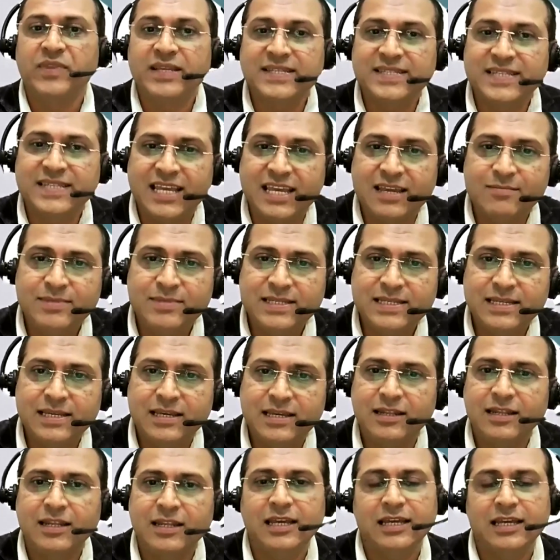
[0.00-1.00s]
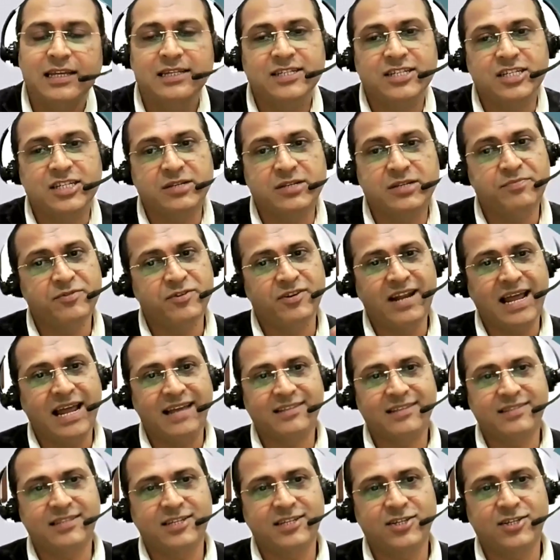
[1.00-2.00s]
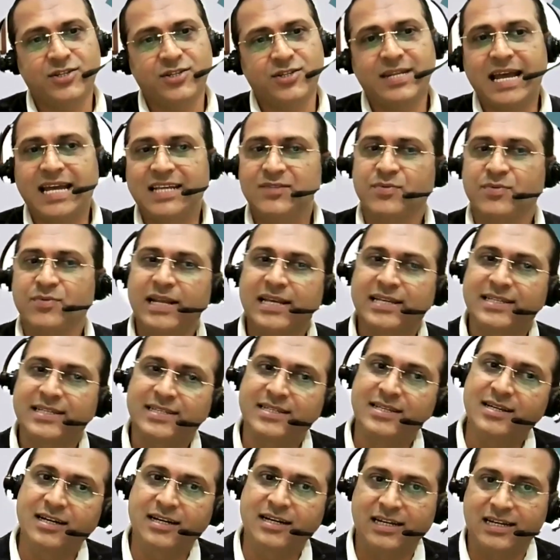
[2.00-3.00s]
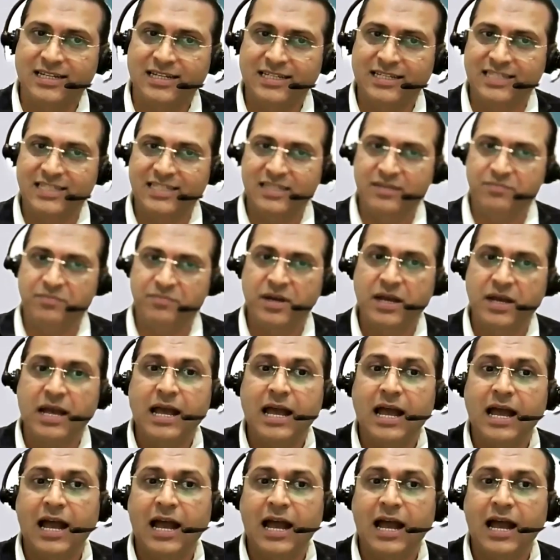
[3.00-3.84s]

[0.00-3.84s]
The same seen in deep relaxation as well as the early sleep,